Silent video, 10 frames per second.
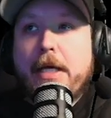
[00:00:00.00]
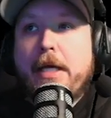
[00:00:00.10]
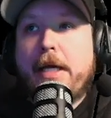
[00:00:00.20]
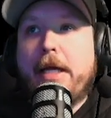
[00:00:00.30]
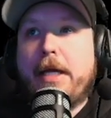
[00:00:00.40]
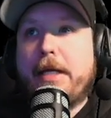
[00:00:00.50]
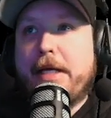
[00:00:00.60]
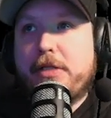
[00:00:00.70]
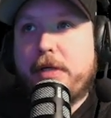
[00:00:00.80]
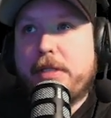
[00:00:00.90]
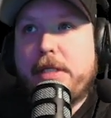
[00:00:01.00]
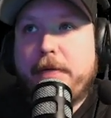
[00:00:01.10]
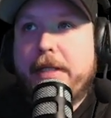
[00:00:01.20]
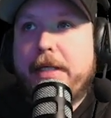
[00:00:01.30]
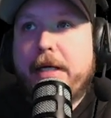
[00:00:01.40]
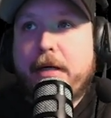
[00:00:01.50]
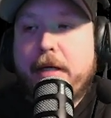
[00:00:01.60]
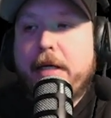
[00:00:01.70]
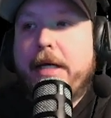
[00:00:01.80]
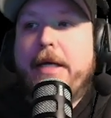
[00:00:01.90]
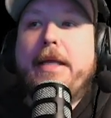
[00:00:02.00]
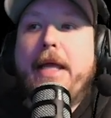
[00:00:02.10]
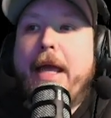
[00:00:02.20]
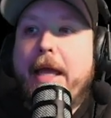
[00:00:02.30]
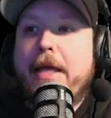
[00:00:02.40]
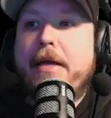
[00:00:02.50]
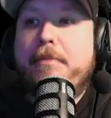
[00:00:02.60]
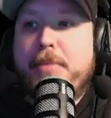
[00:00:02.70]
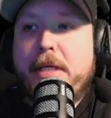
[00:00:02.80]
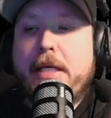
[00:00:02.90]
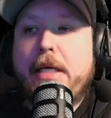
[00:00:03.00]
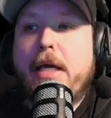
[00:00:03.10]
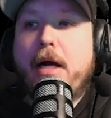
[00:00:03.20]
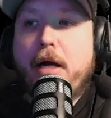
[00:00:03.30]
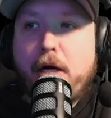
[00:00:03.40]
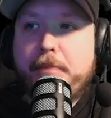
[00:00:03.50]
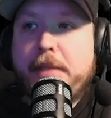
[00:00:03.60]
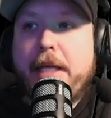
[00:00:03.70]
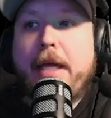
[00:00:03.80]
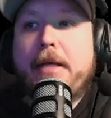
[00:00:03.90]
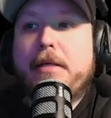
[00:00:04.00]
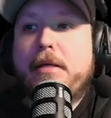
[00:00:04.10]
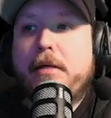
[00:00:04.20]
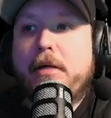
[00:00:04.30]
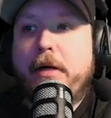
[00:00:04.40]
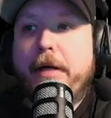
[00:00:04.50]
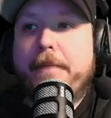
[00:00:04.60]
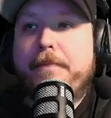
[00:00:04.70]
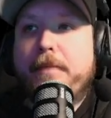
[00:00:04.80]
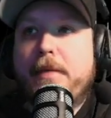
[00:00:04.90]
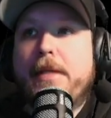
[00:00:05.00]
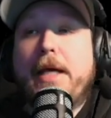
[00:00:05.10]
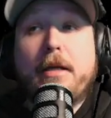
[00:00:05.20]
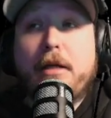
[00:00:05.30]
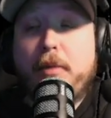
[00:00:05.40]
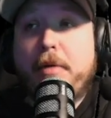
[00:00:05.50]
And as you can see right there, an AP update, all right? Not a good one in my